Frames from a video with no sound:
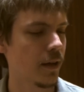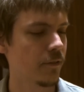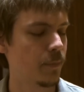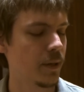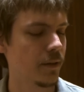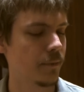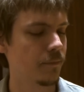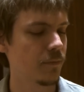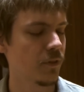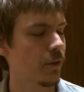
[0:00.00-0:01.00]
I've been
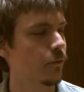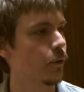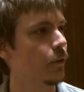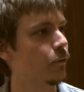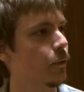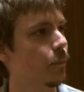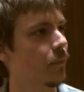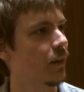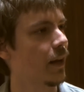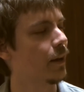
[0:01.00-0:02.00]
suffering
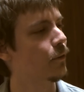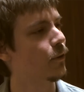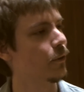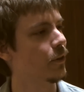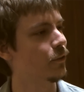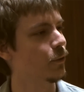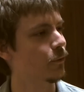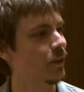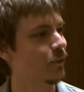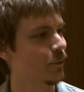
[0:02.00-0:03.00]
from the lack of all these new
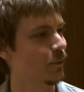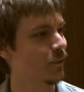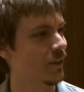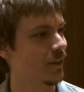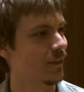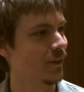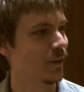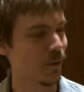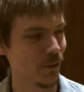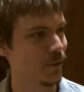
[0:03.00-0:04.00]
features that
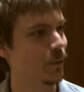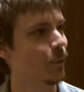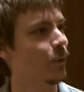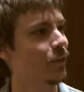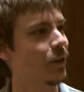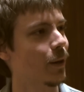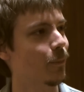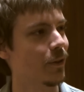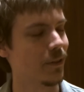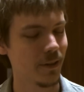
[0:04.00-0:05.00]
all the newer ones
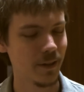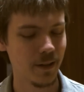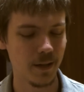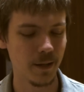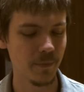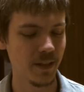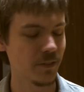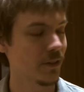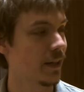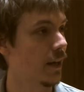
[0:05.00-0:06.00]
come with. Um,
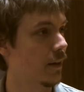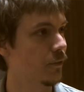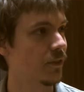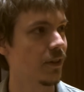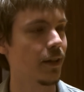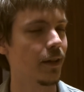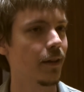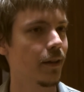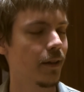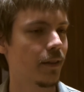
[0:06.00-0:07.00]
things like NFC,
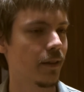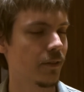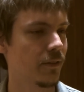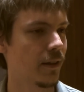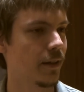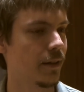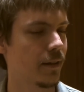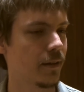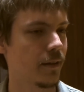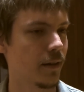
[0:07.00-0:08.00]
things like
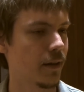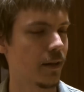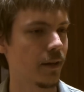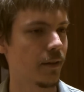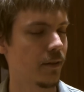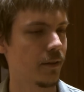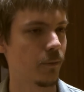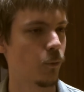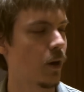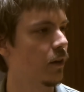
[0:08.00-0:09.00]
uh,
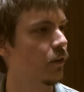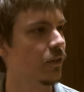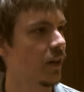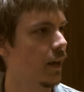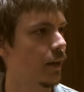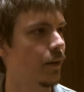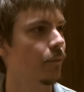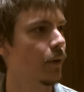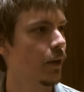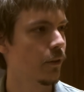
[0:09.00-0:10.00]
the wireless
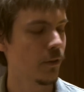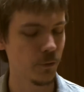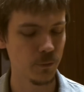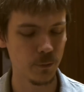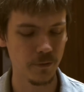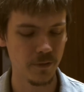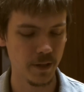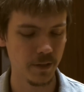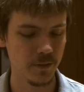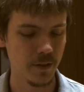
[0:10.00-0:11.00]
N, those sort of
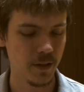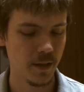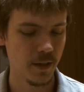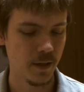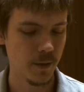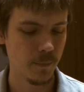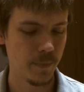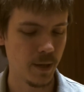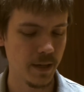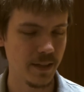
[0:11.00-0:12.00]
things.
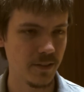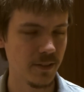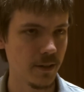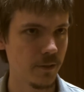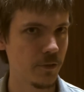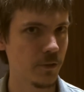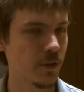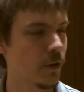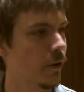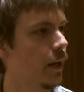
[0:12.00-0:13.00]
But instead of just
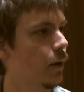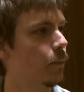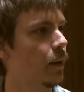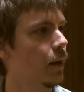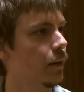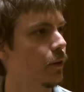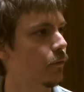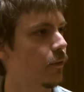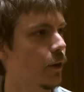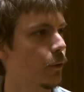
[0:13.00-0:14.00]
going out and buying a new
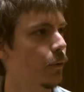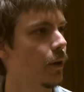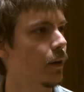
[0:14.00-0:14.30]
phone,